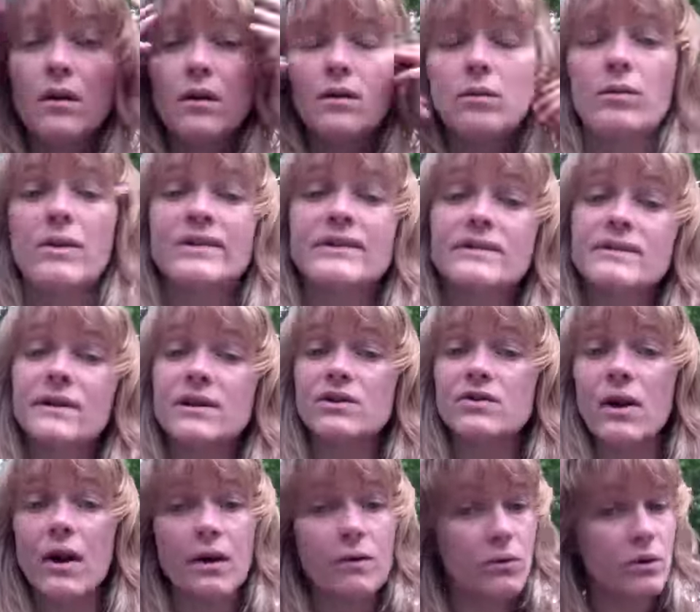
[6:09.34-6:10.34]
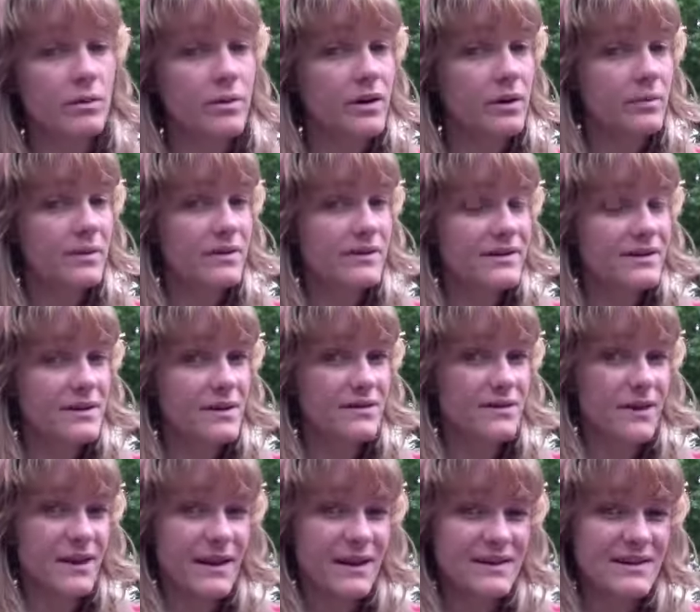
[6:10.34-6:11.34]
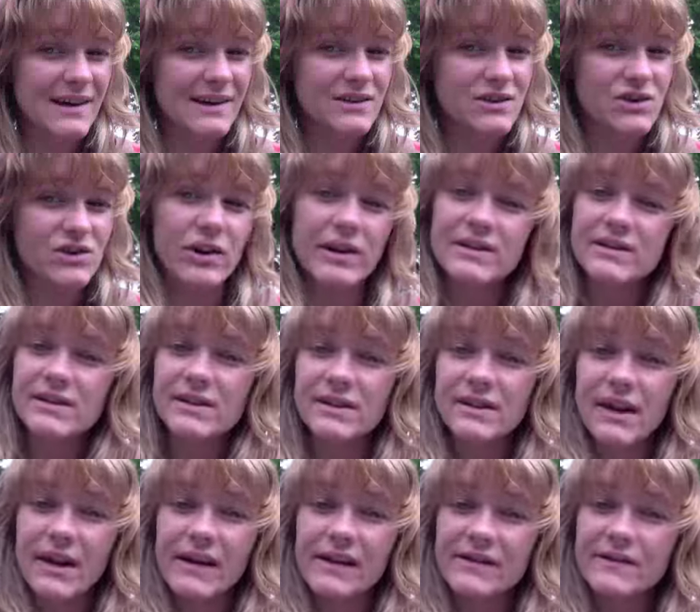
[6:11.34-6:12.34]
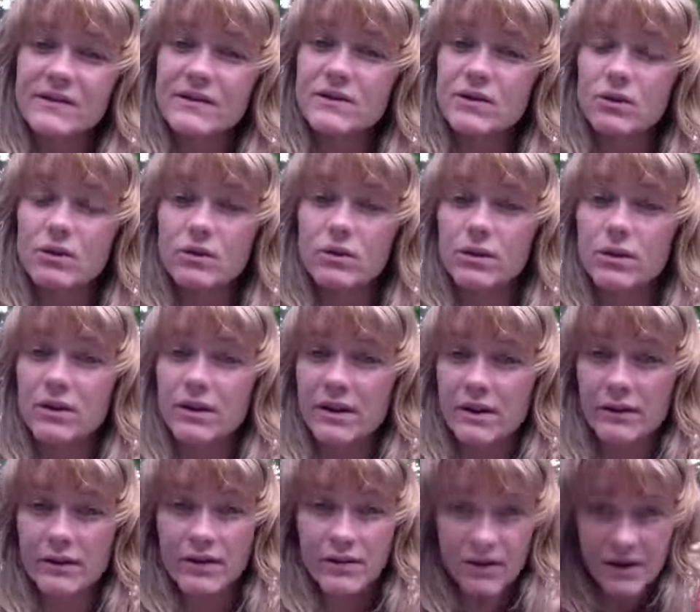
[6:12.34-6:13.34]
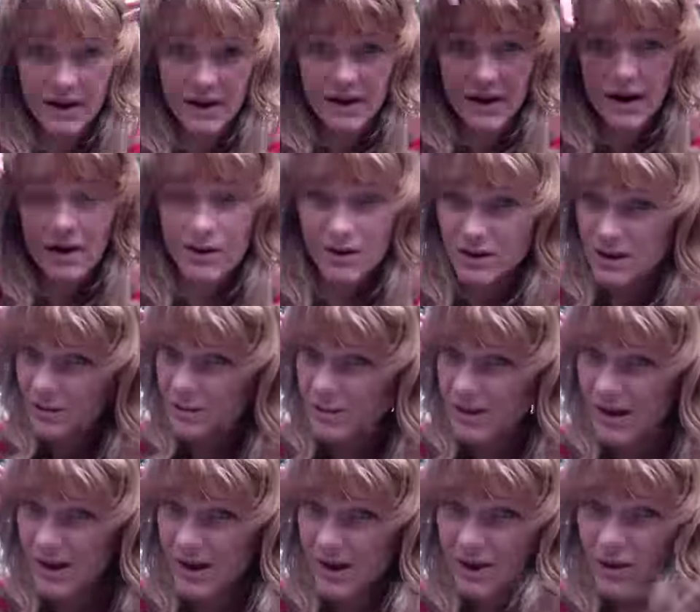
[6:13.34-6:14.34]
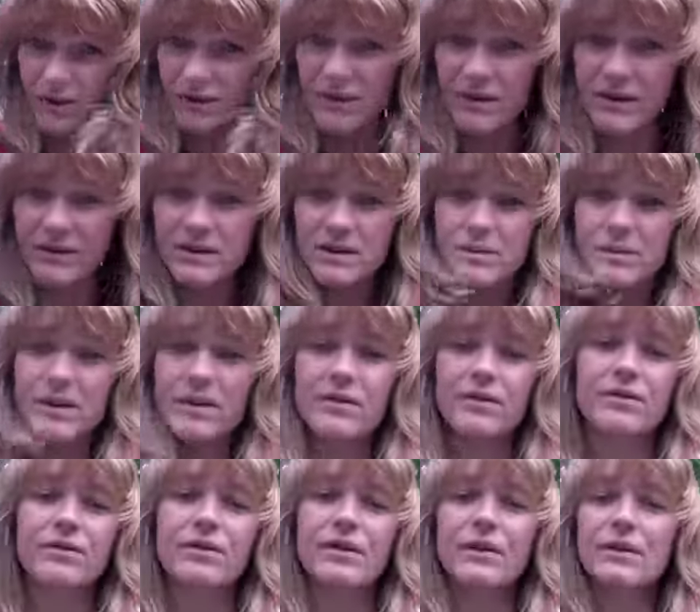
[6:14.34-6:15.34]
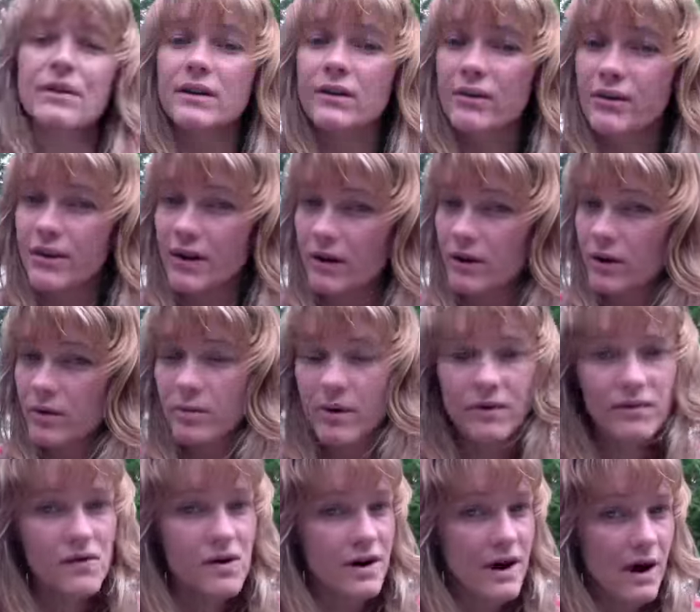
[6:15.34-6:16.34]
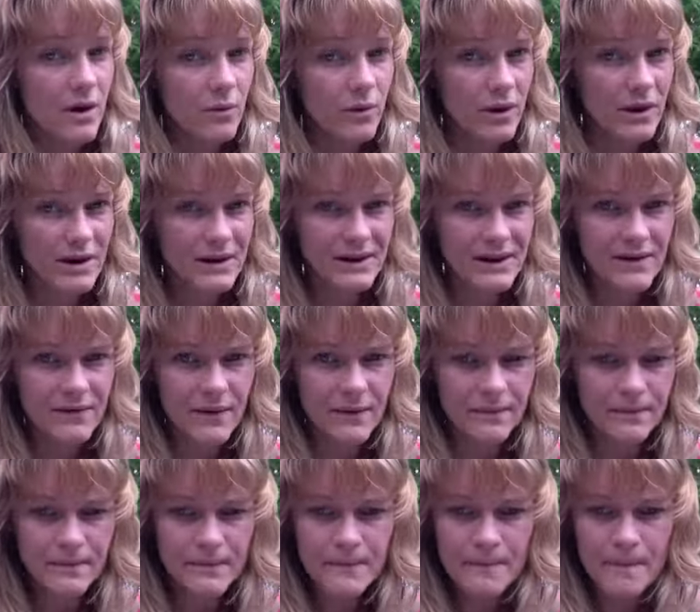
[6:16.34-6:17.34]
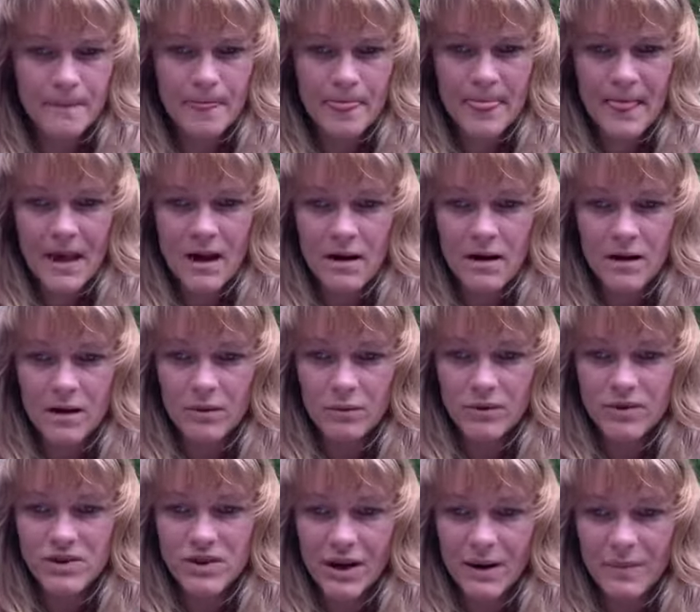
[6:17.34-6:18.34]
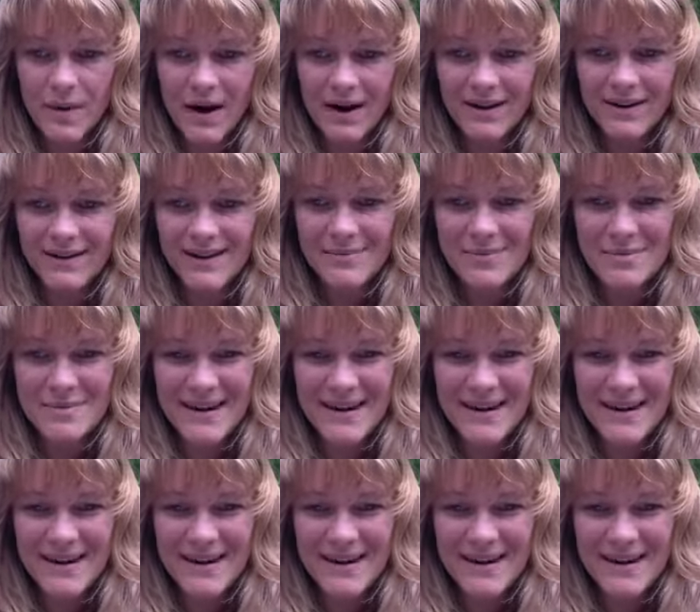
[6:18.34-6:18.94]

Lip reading: once they dry we'll be able to see if they need texturizing in the ends, or thinning out a little bit, or if they need to be a little thicker. But for now we're gonna leave them. We'll check back in a couple